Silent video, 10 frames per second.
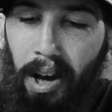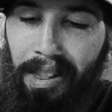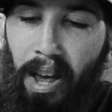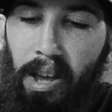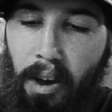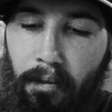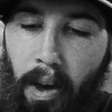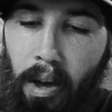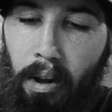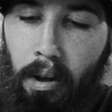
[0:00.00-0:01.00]
I like
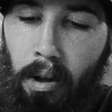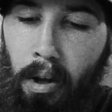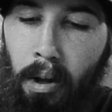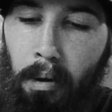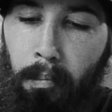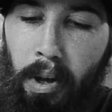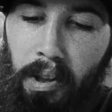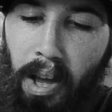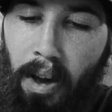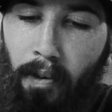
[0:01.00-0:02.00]
F8
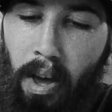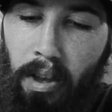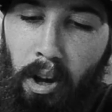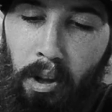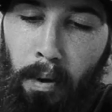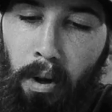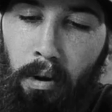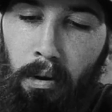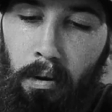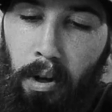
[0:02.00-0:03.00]
because F8 tells me
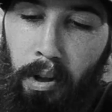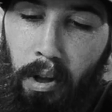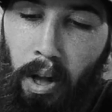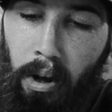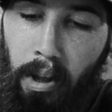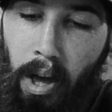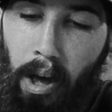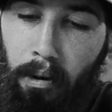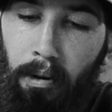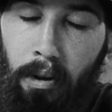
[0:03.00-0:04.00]
it's a cloudy
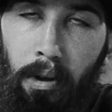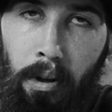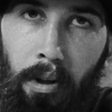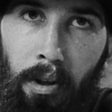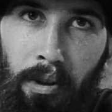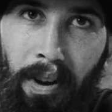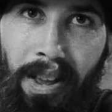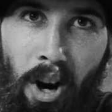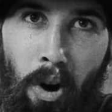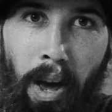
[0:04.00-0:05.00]
day. So I
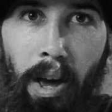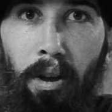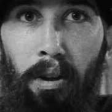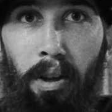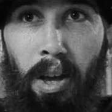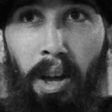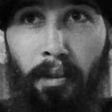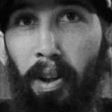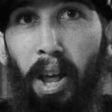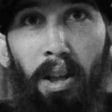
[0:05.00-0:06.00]
know, hey,
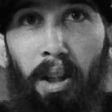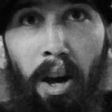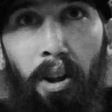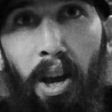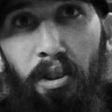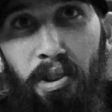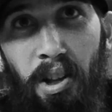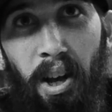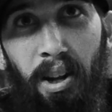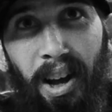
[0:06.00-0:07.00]
if it ain't cloudy
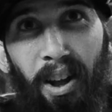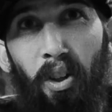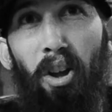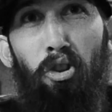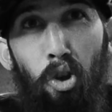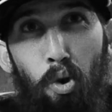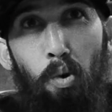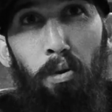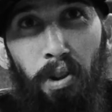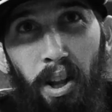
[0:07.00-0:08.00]
outside, I only got
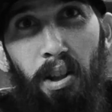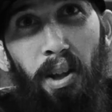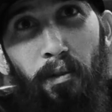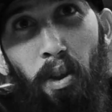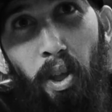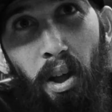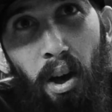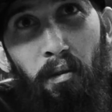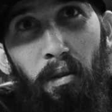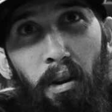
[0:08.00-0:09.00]
2 settings I have to think
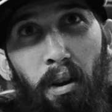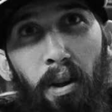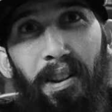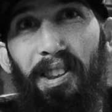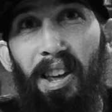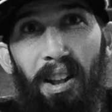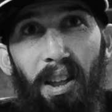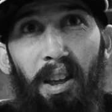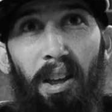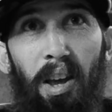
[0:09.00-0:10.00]
of. That's it.
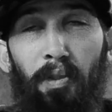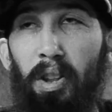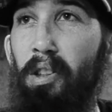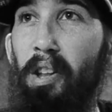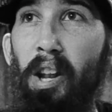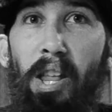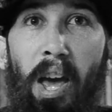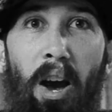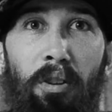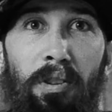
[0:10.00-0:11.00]
If it's a sunny
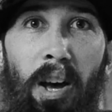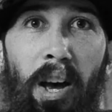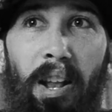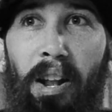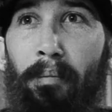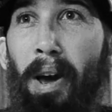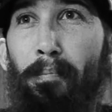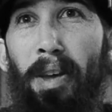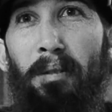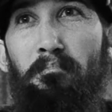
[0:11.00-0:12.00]
day outside and it
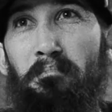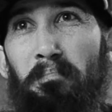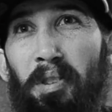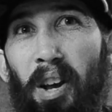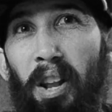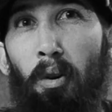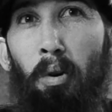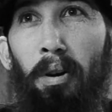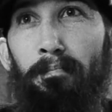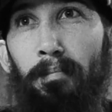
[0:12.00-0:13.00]
might be sunny
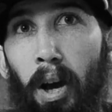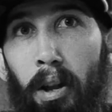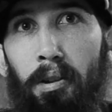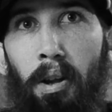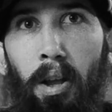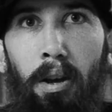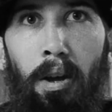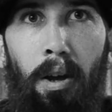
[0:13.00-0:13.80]
or kind of sunny,